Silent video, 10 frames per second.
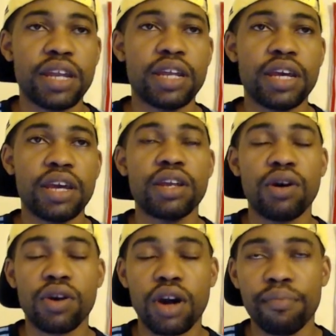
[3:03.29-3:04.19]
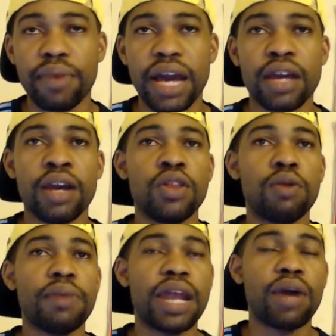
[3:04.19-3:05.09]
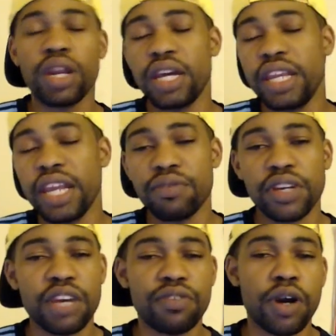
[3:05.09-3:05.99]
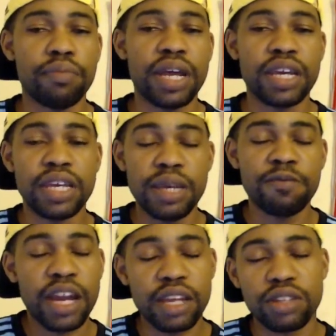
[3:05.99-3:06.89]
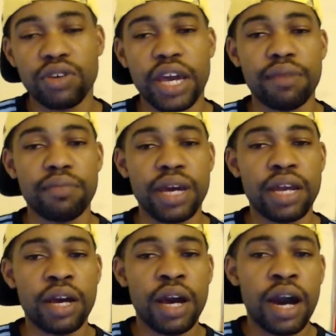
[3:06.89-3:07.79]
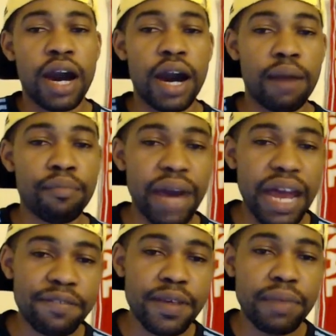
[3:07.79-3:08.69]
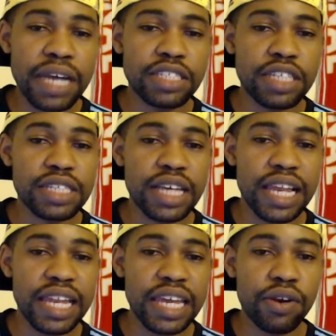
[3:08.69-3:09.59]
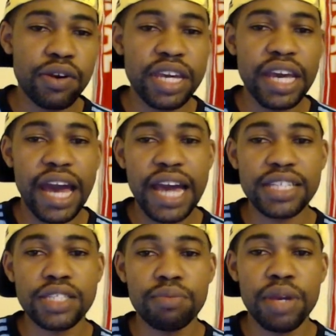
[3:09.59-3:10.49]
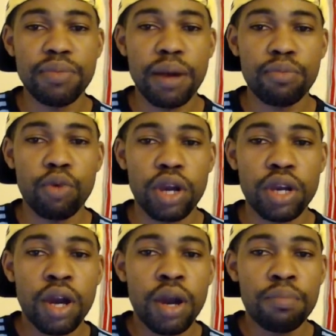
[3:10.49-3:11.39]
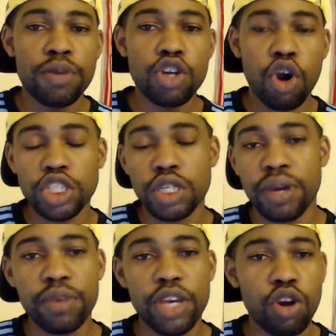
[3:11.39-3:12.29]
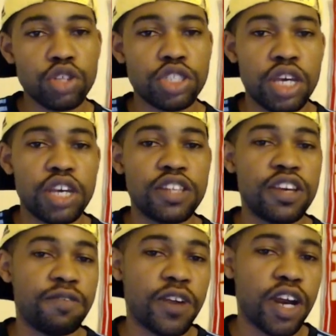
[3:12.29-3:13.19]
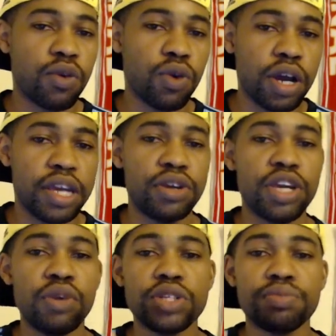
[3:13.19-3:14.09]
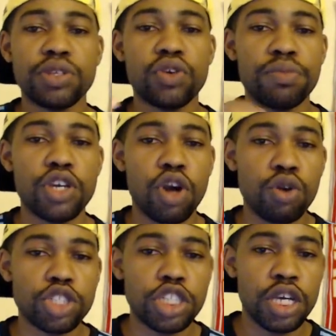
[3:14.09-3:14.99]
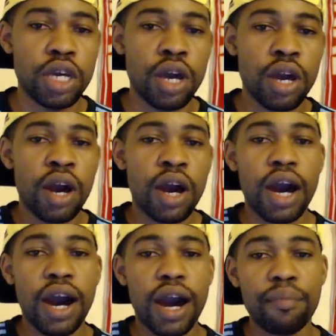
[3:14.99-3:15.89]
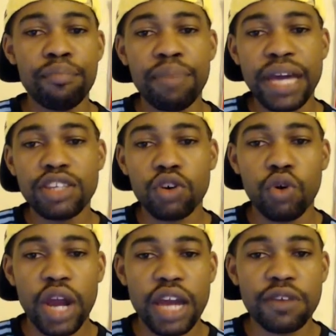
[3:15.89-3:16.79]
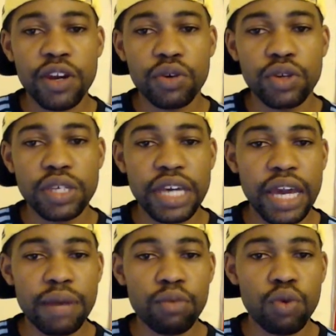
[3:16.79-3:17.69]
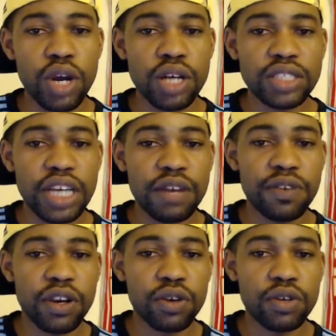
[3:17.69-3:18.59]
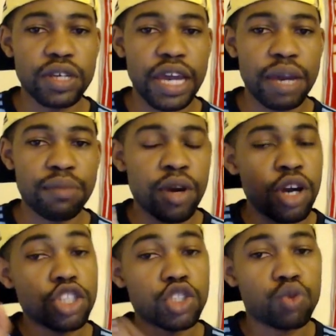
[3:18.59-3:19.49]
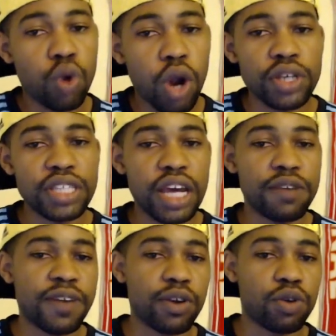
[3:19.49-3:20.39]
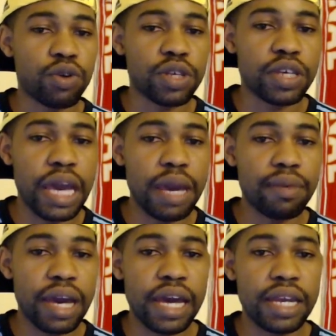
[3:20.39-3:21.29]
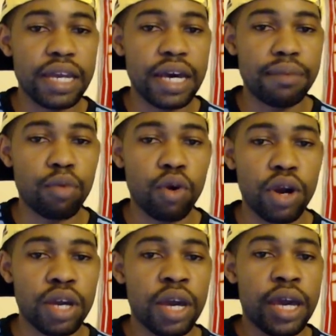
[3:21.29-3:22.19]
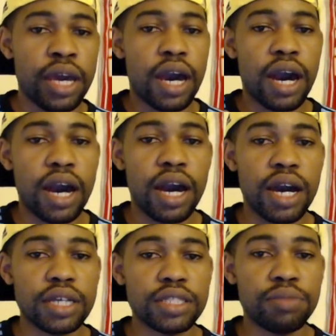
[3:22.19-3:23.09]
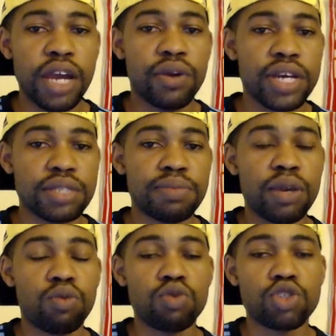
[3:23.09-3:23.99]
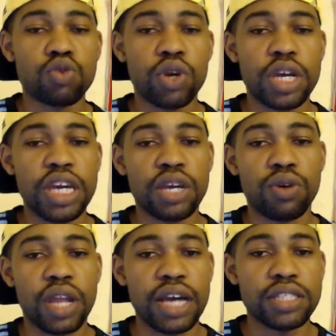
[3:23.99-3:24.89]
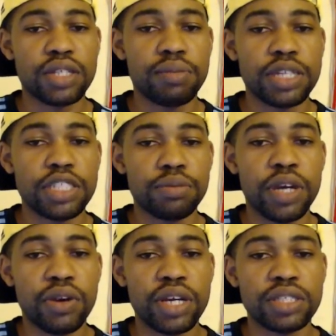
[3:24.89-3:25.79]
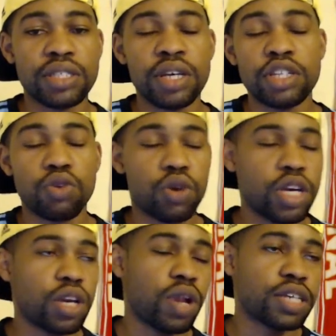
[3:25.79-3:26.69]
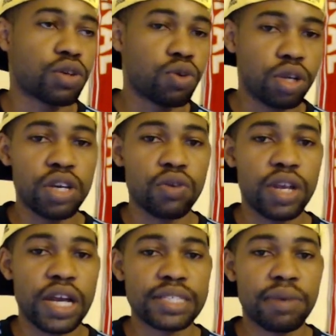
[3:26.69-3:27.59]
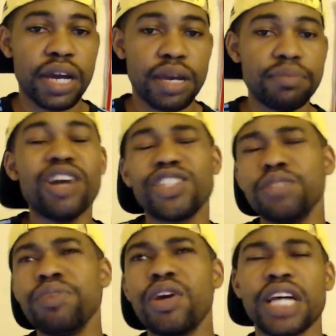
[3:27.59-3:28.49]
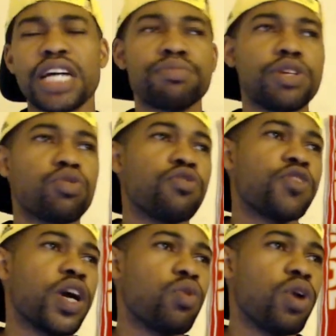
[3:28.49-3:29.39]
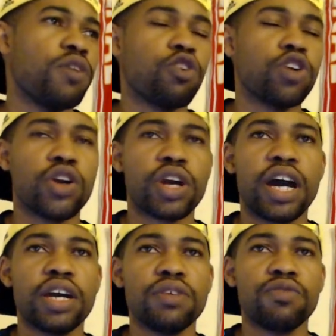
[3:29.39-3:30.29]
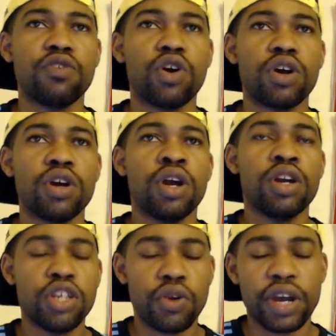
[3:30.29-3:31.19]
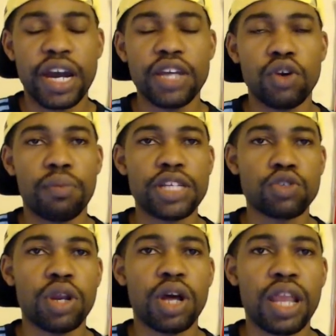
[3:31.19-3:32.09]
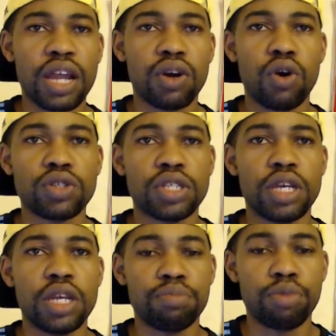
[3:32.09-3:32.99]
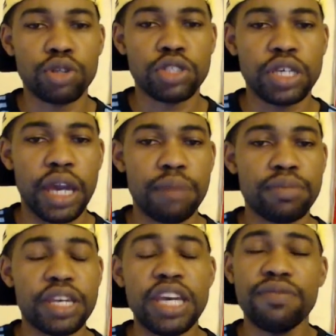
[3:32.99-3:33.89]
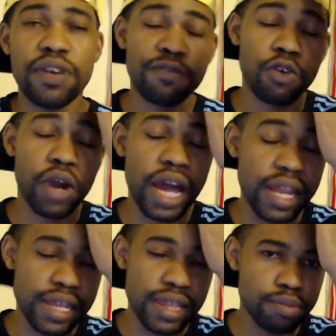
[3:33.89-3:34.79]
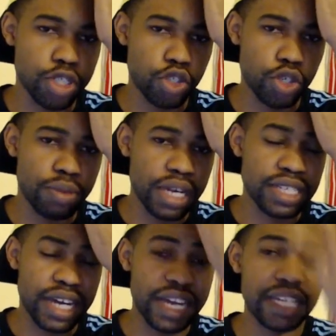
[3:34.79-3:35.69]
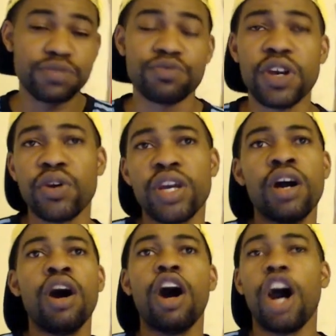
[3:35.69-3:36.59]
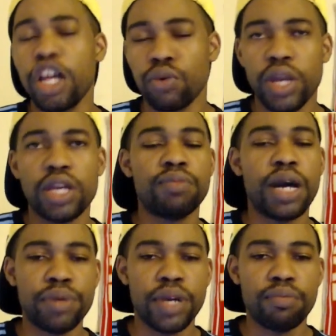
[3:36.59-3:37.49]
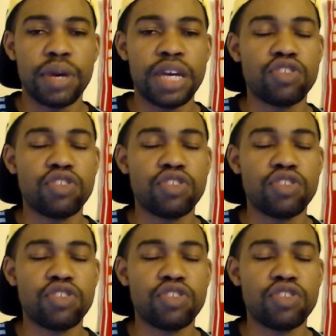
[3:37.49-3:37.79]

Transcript: They, they, they'll come back no matter what. They never give up, man. They keep fighting to the end, man. Uh, man of the match is clearly has to be my boy Miyoshi, man. Miyoshi, it did very well. It, it was between Miyoshi, uh, Bentancur had a very good game. Who else had a very good game? Suarez had a very good game, and uh, my boy uh Giménez, man, who scored an equalizer, man. Giménez scored an equalizer, good equalizer by him. Yo, Giménez has been doing very well for Uruguay, for Uruguay though, man. Scoring a lot of goals in important games, even for Atletico Madrid, man. This guy is very underrated in my opinion, man.